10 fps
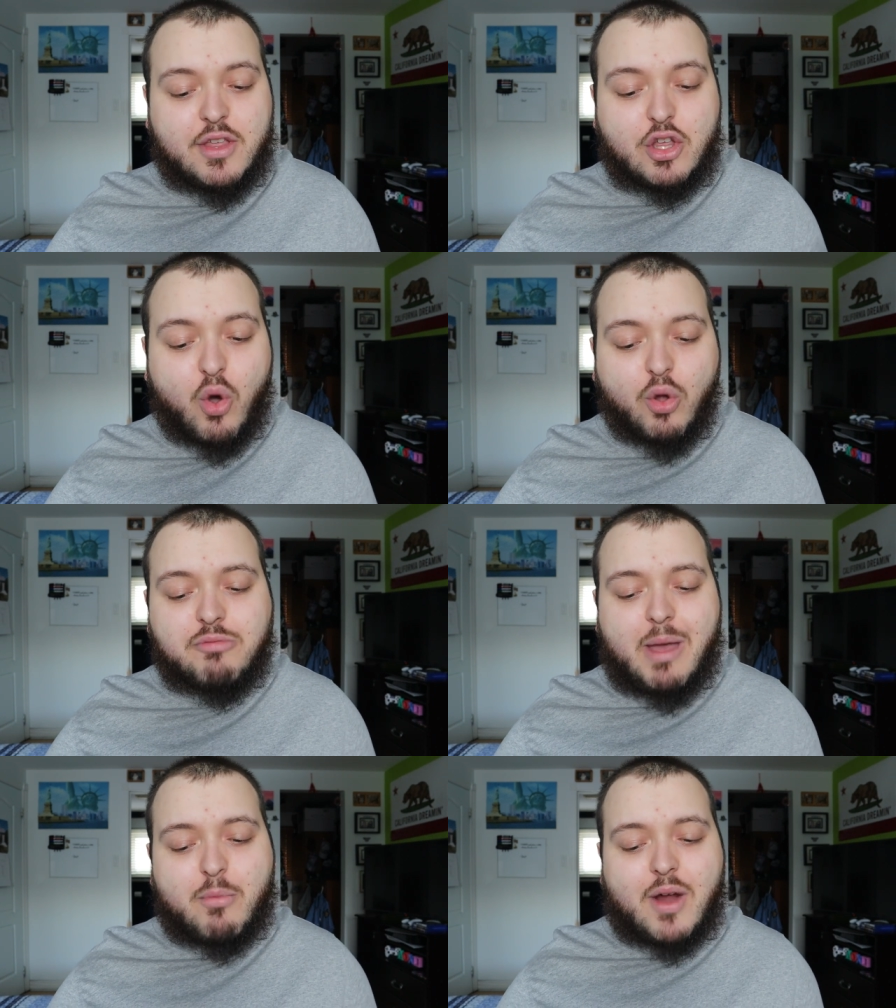The
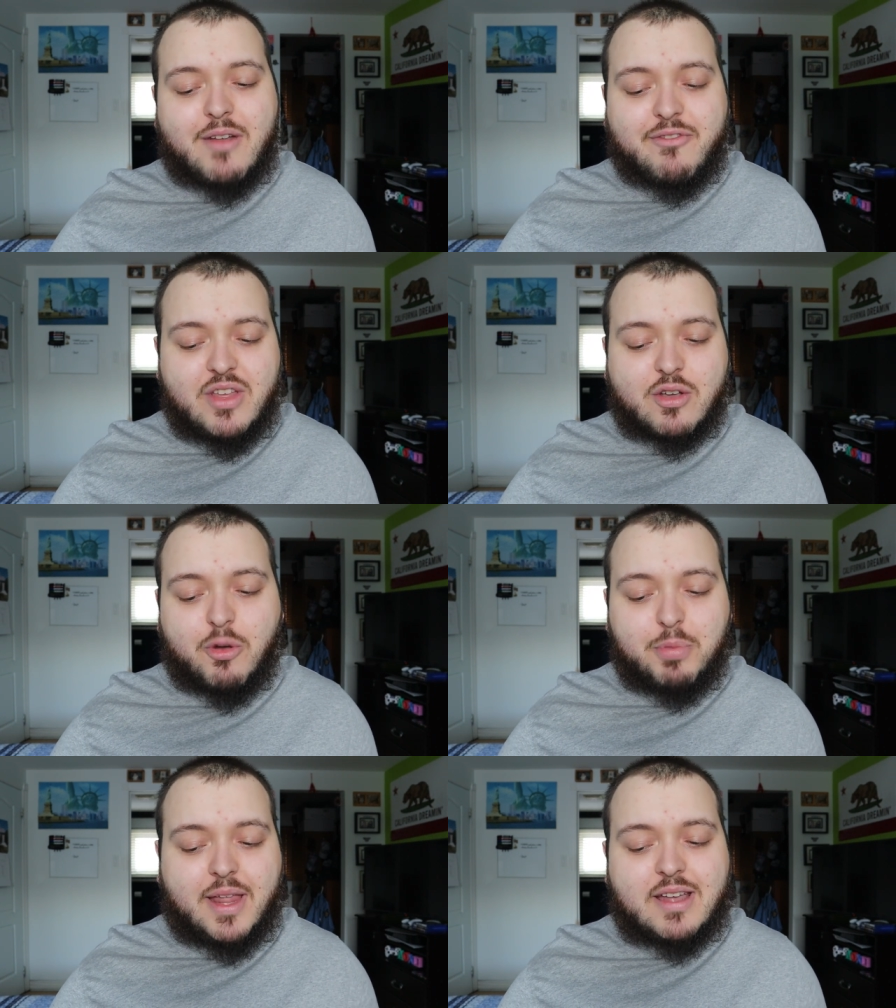gold member and
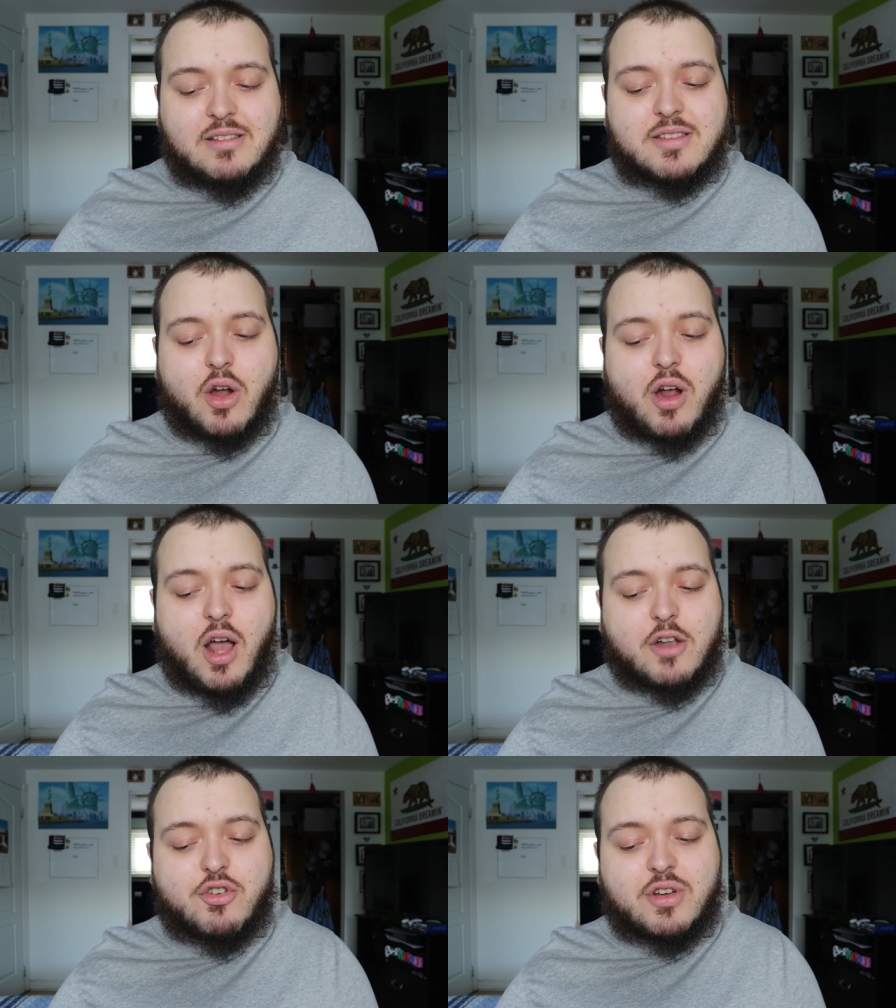vehicle plans are
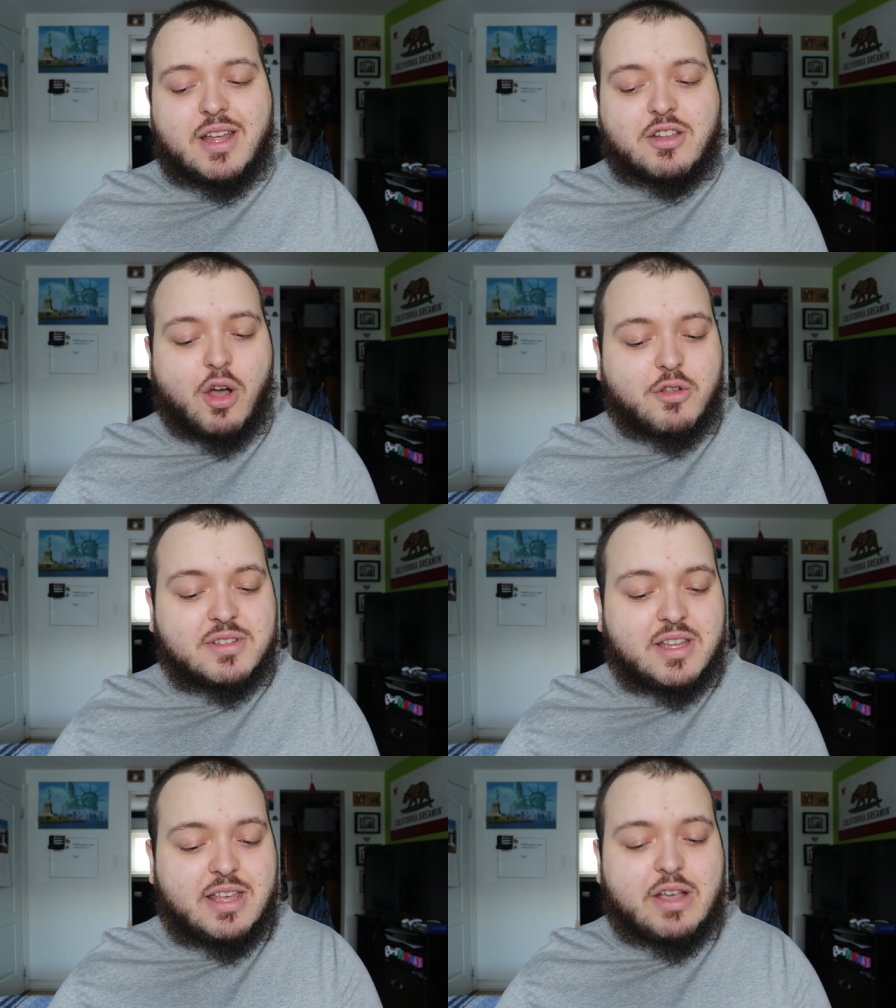
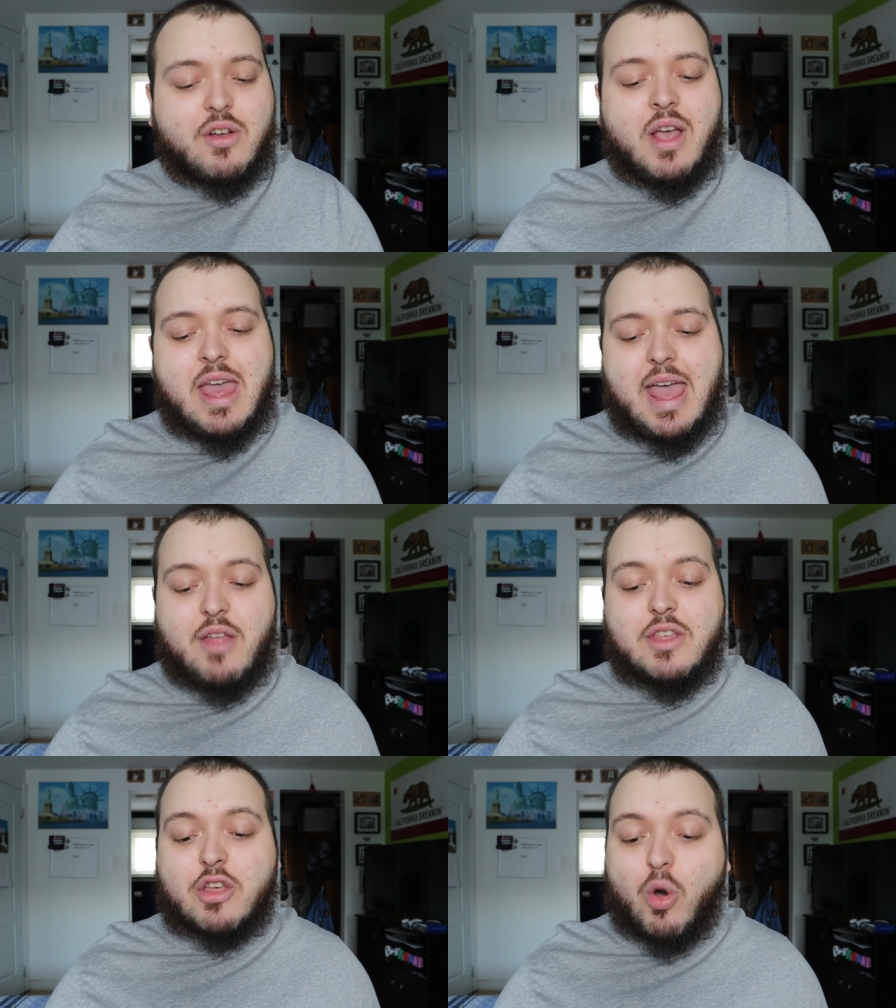$100 a year
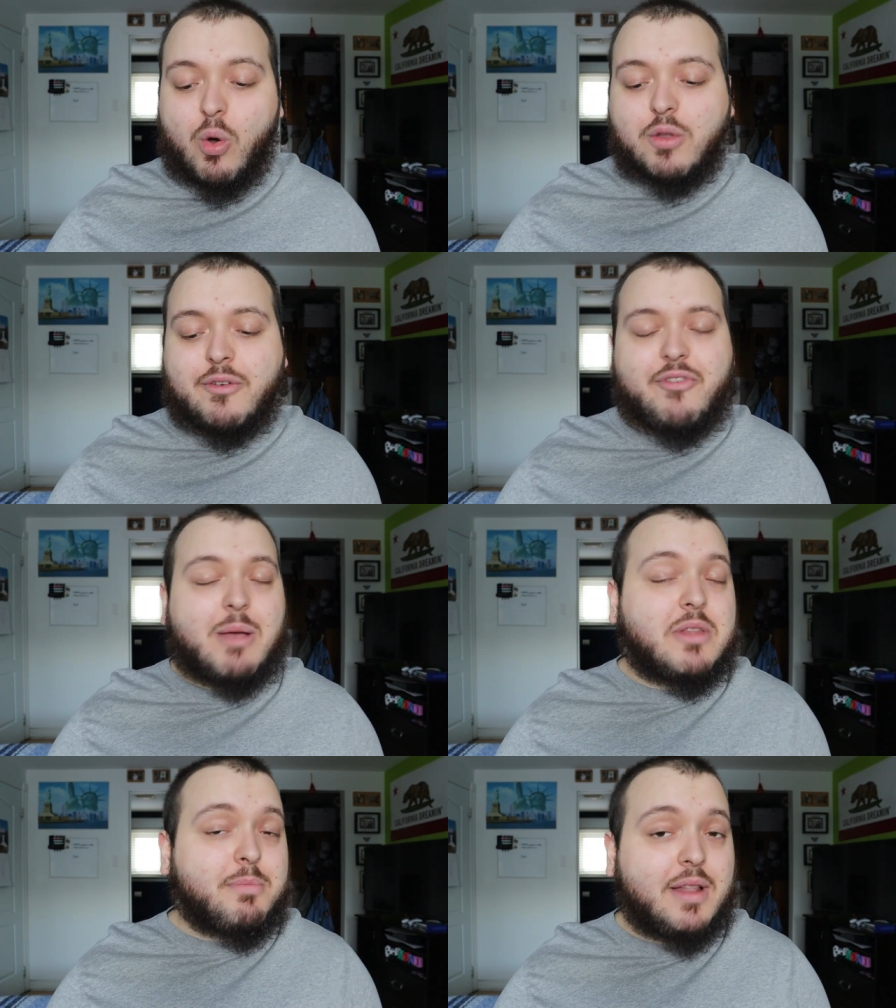and the gold
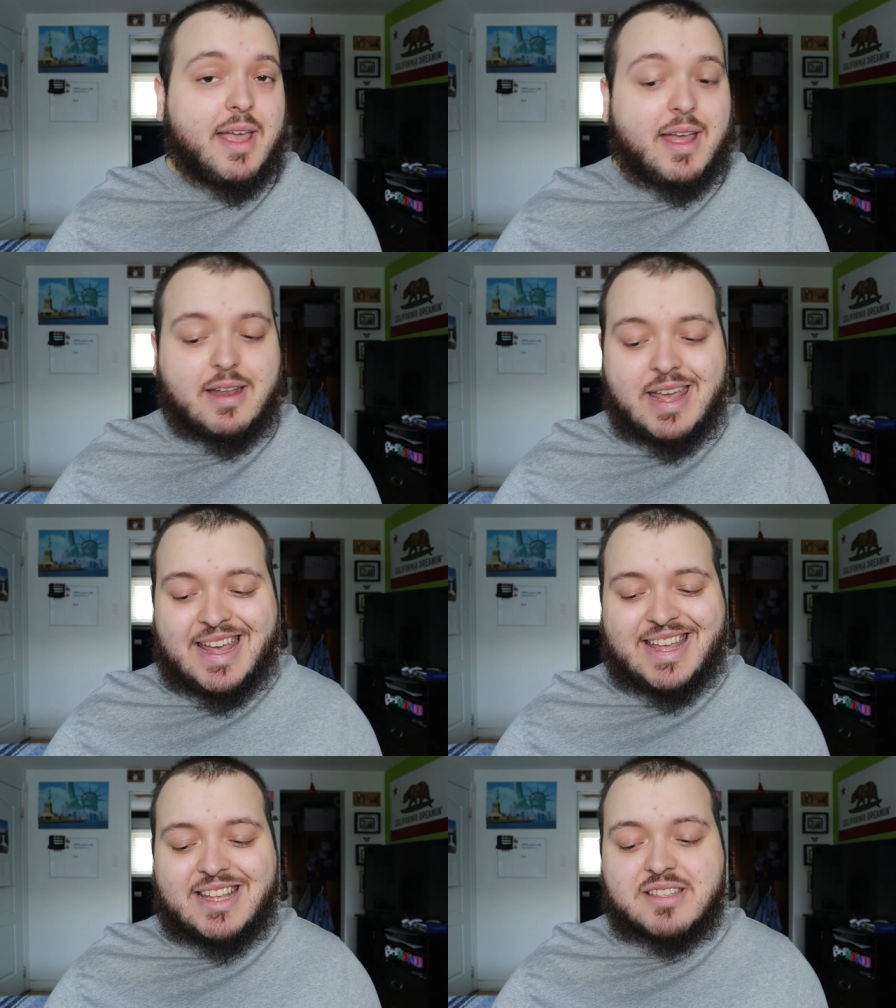family plan
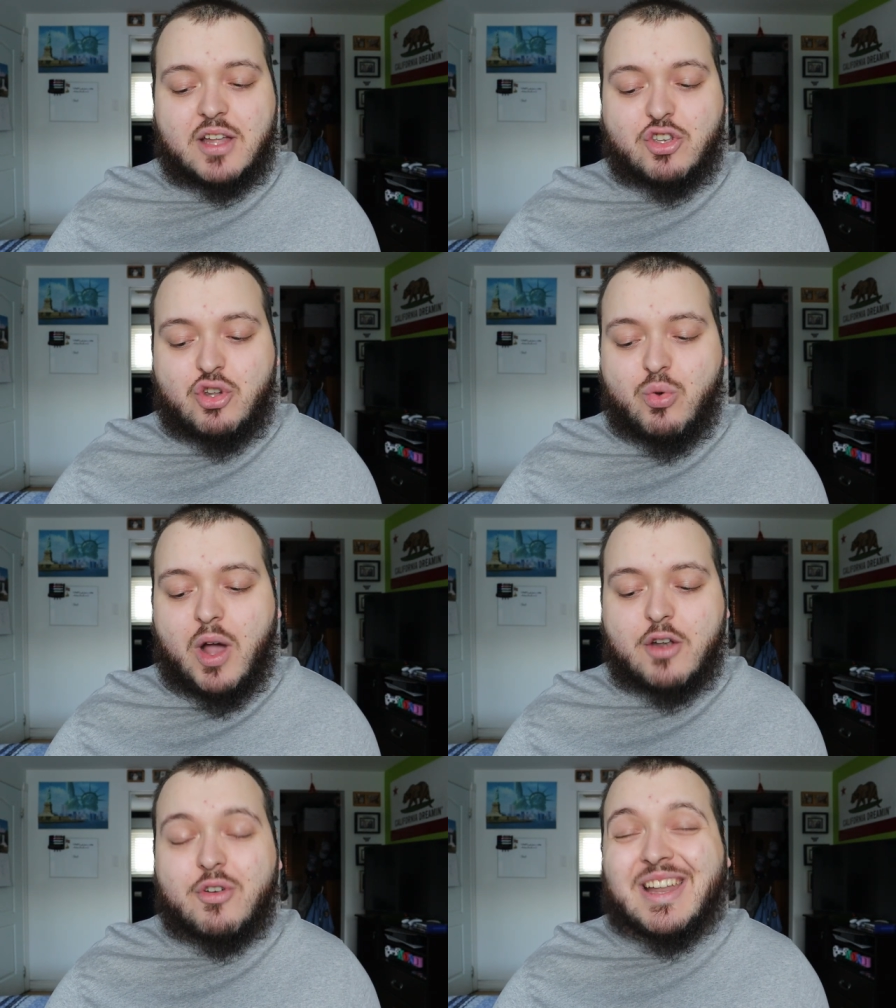is
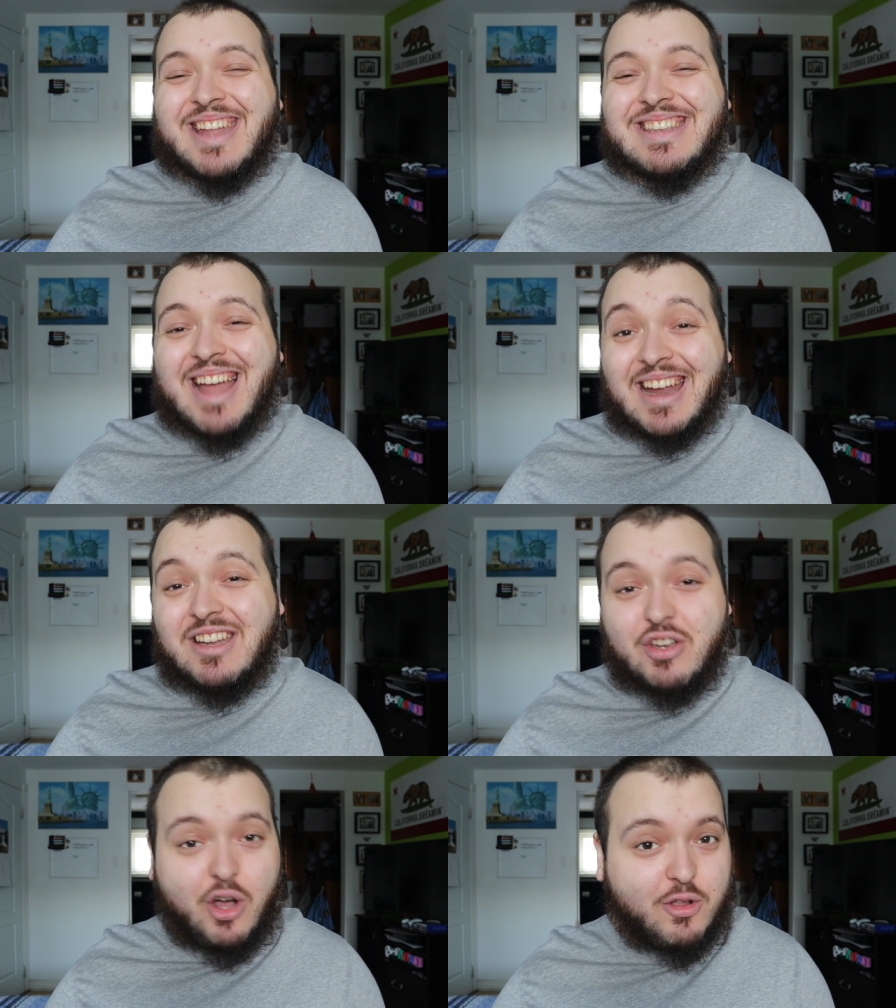
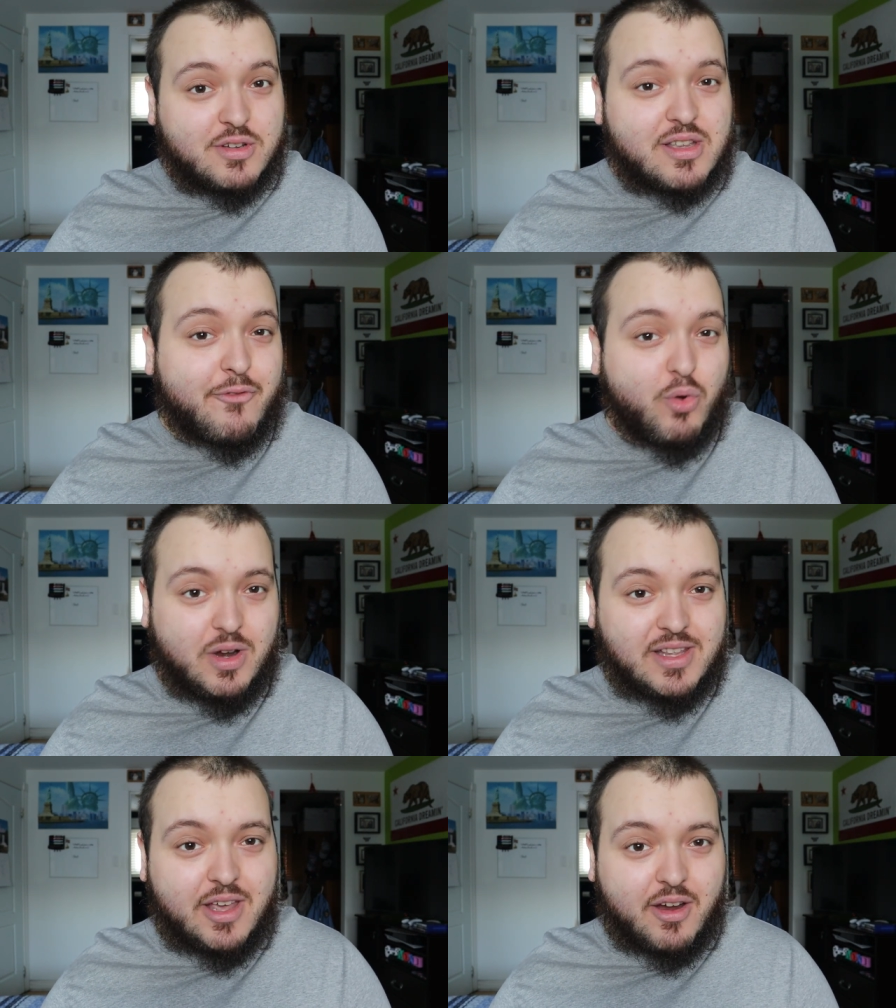$290 for
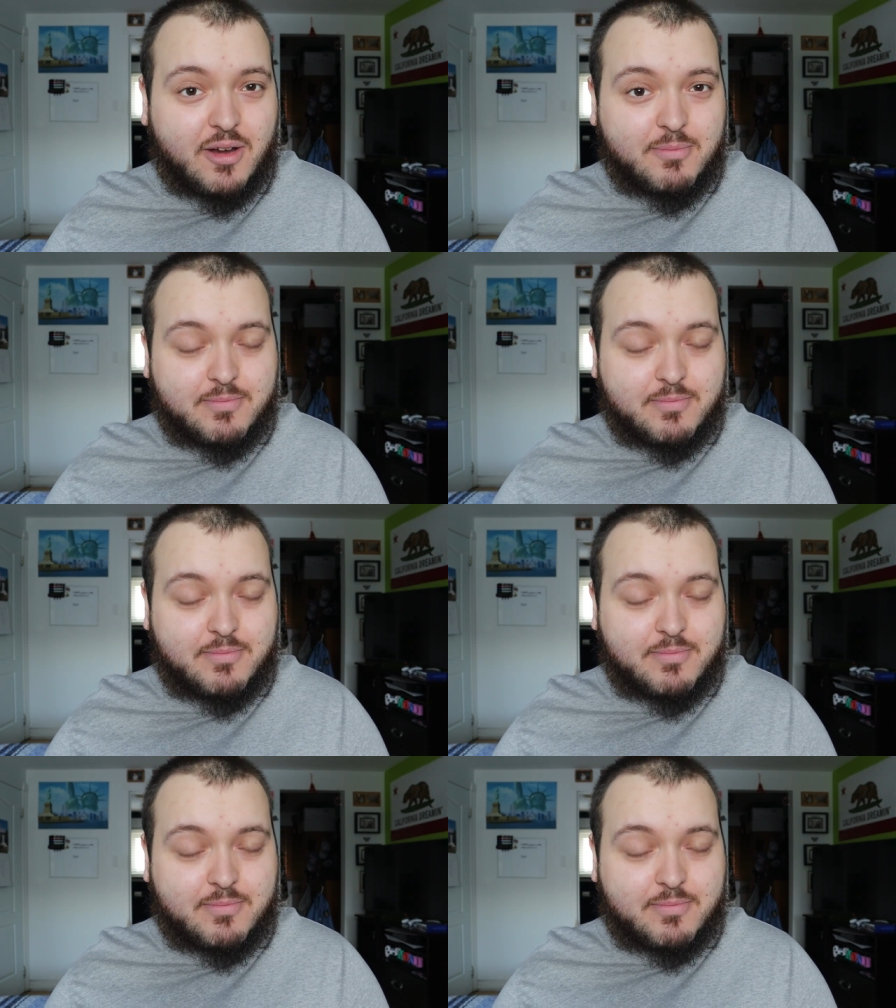a year.